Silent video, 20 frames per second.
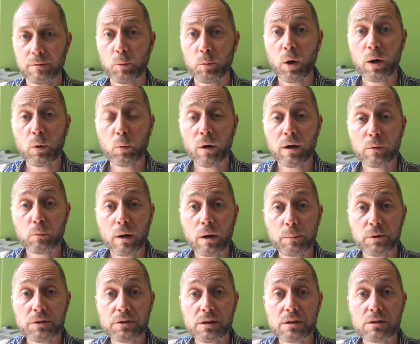Point 1
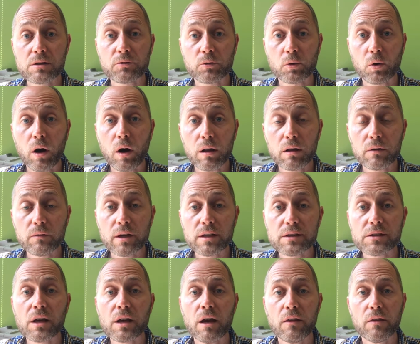represents for all of
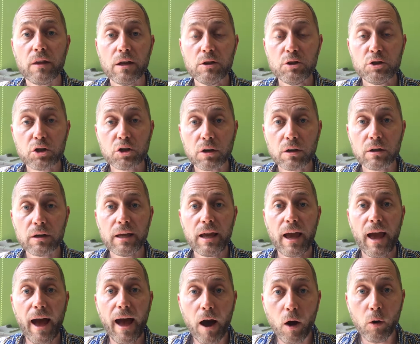us that
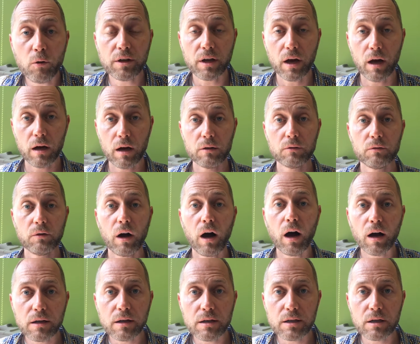journey out of
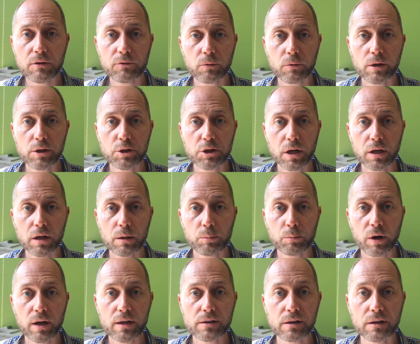undifferentiated
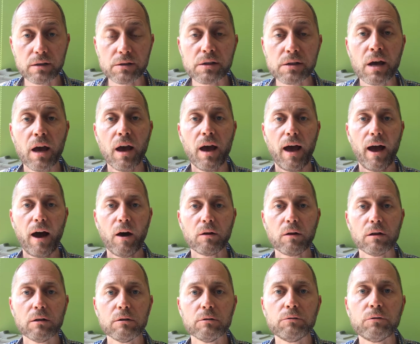presence,
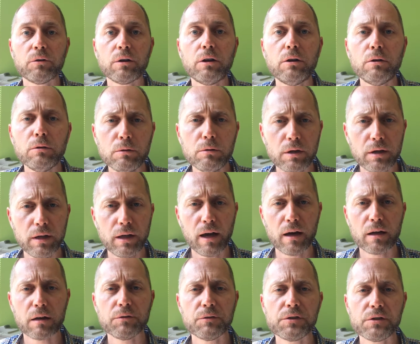out of unity,
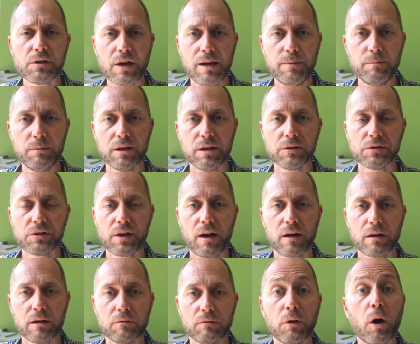out of sameness,
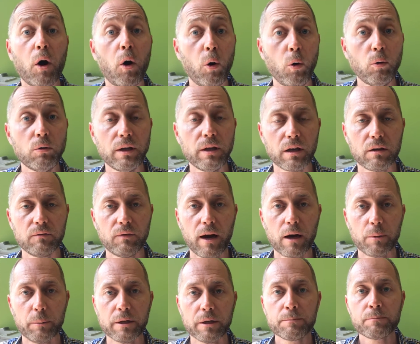out of the holding
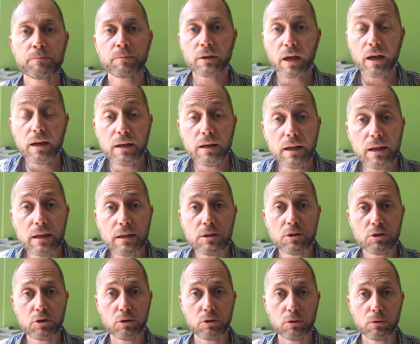environment, and
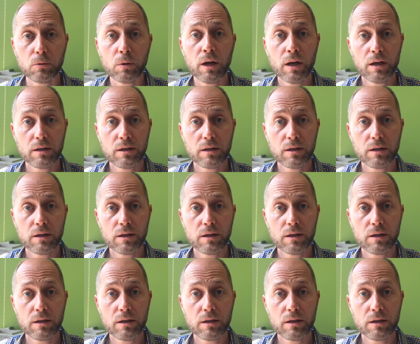into